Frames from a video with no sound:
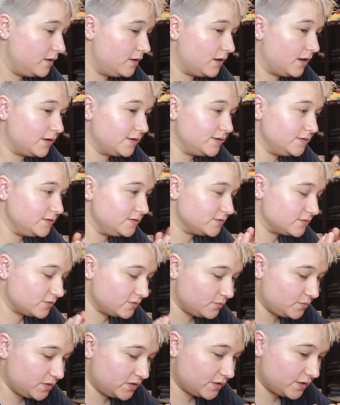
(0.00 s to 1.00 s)
I guess it's
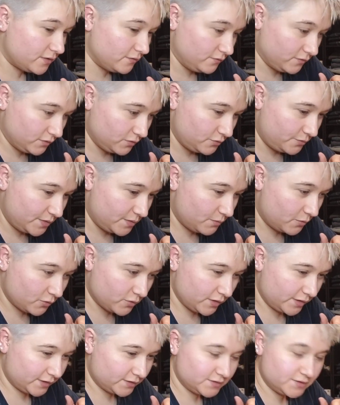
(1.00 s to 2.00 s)
going to be kind of a little bit more
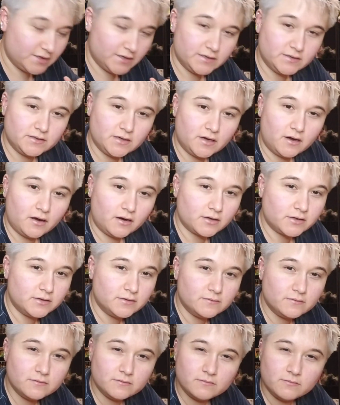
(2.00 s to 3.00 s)
like a TED Talk,
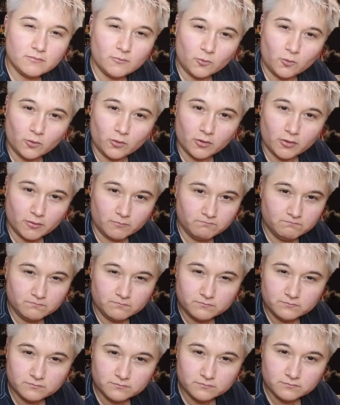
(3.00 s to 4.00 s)
or
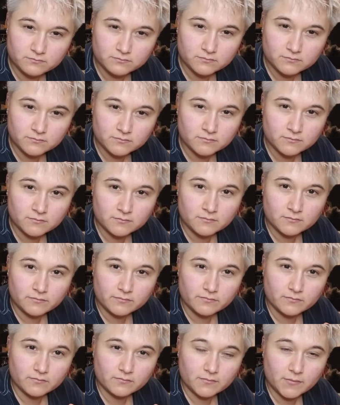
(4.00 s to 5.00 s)

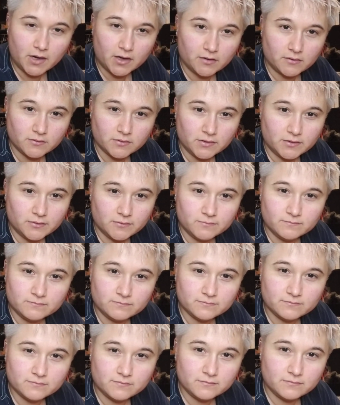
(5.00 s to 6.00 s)
I don't know,
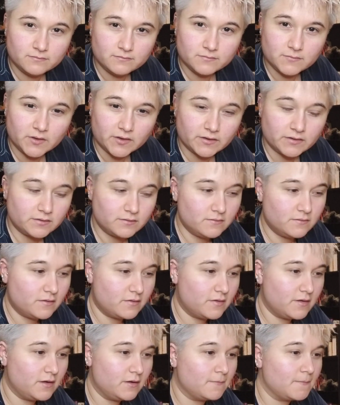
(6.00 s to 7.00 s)
like a
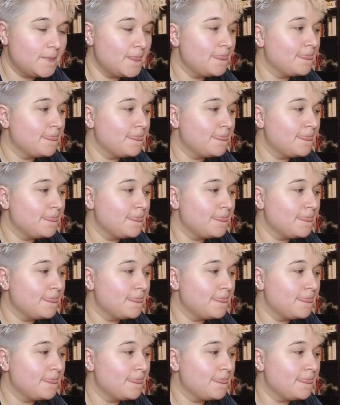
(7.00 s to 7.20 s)
thing.